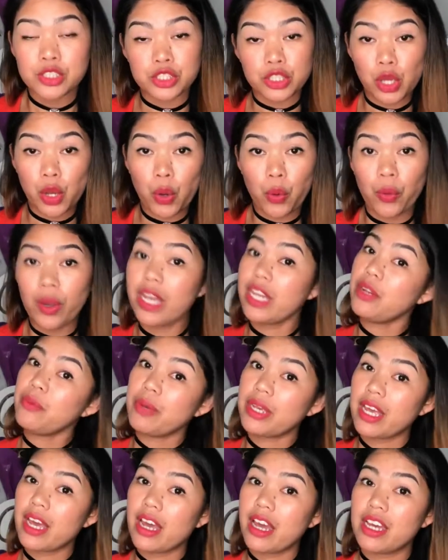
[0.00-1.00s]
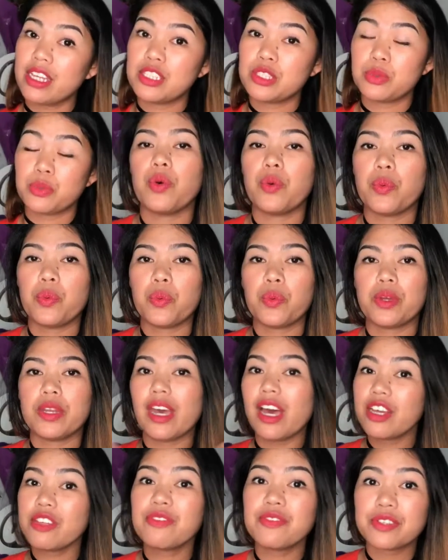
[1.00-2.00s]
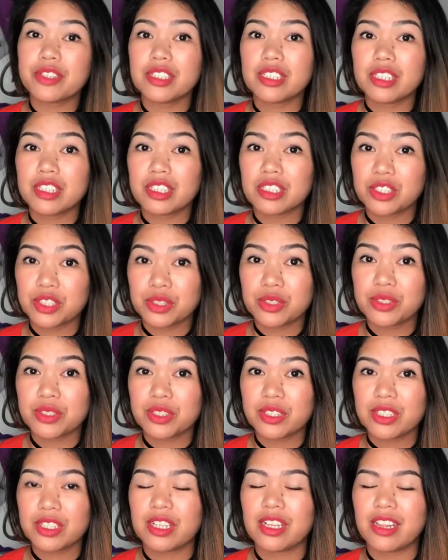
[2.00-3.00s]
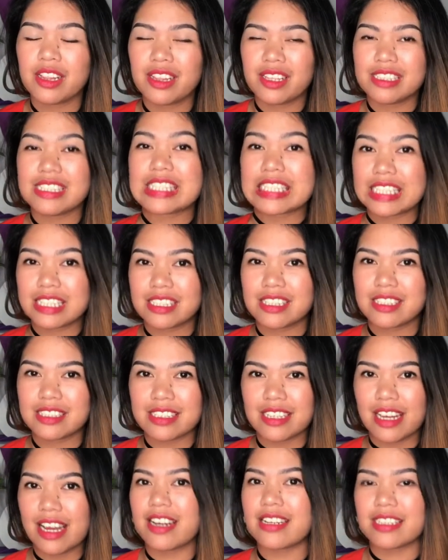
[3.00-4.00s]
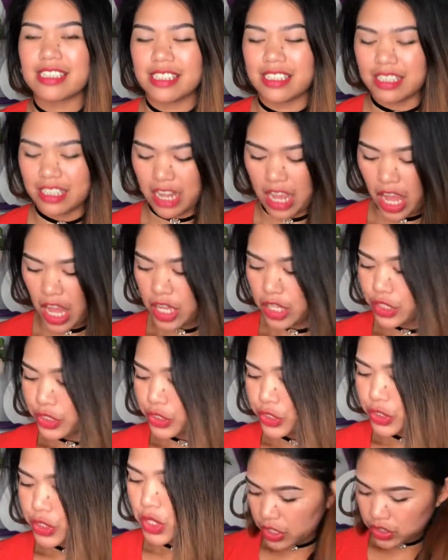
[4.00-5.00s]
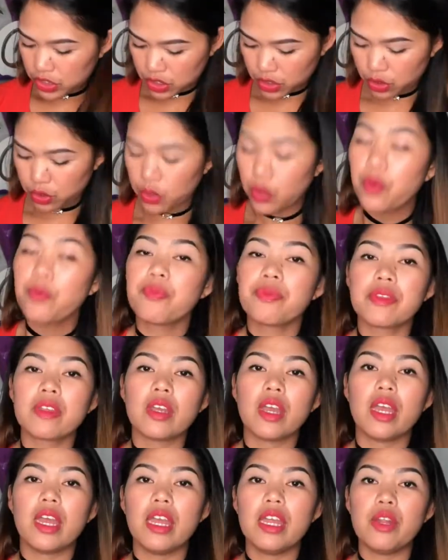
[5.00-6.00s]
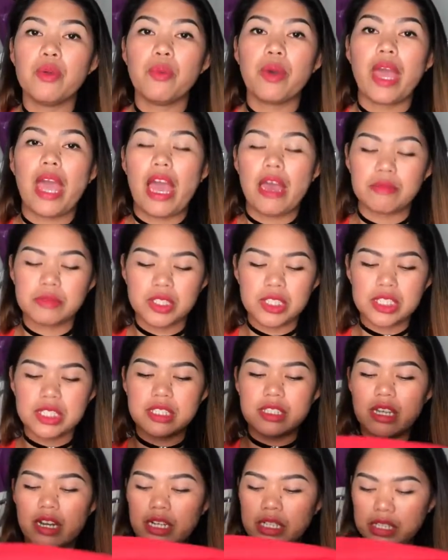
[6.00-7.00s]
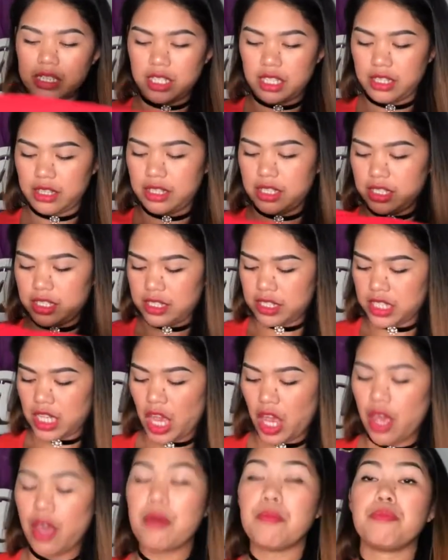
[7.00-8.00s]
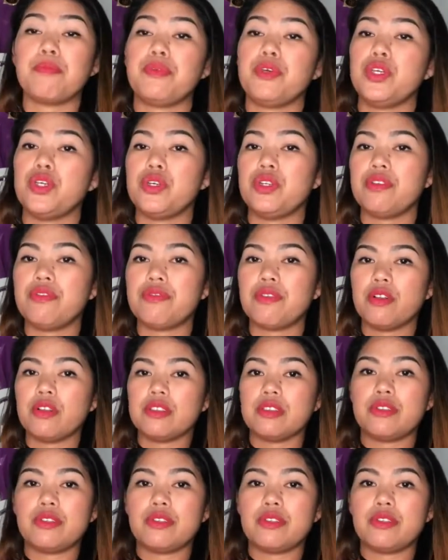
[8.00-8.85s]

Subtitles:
so anyway, guys, without further ado, let's get started. So anyway, I'm just starting this beautiful